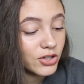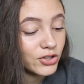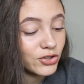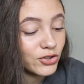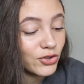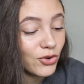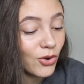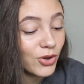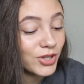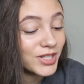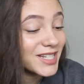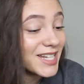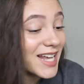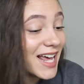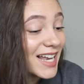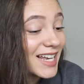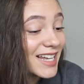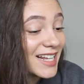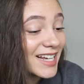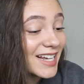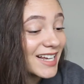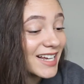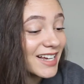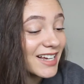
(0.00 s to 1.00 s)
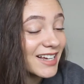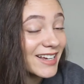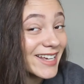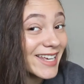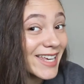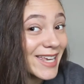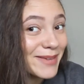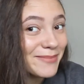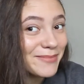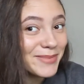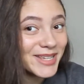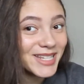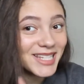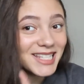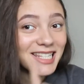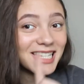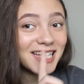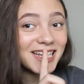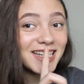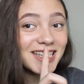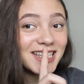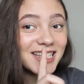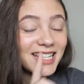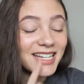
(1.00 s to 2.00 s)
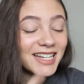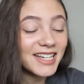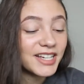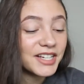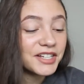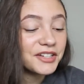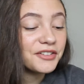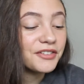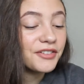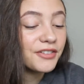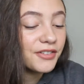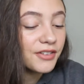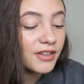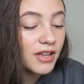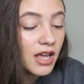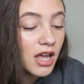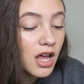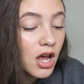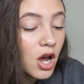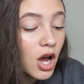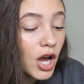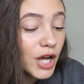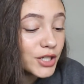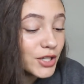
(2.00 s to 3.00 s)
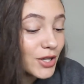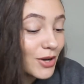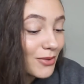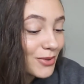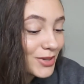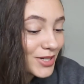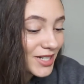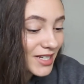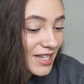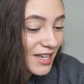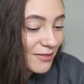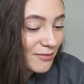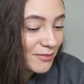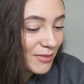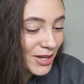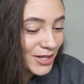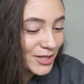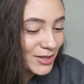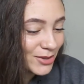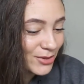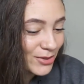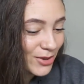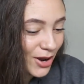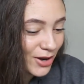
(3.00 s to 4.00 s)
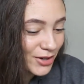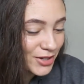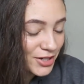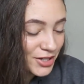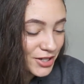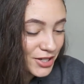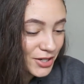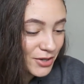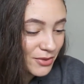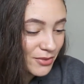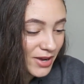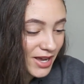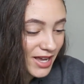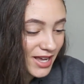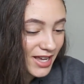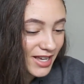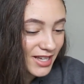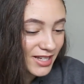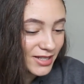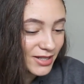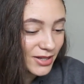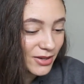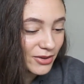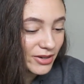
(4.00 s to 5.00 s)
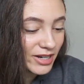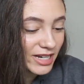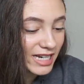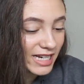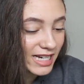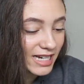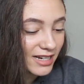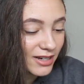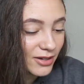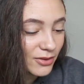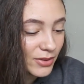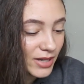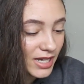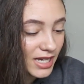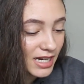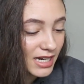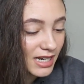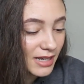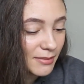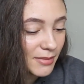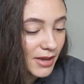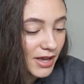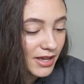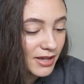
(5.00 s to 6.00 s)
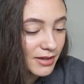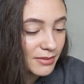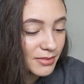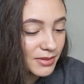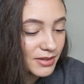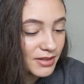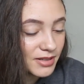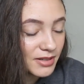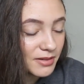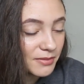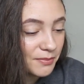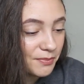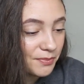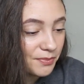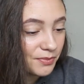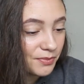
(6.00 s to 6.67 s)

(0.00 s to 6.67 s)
Not telling. Keep it secretive. Don't want to give my strategy away so quickly, babes.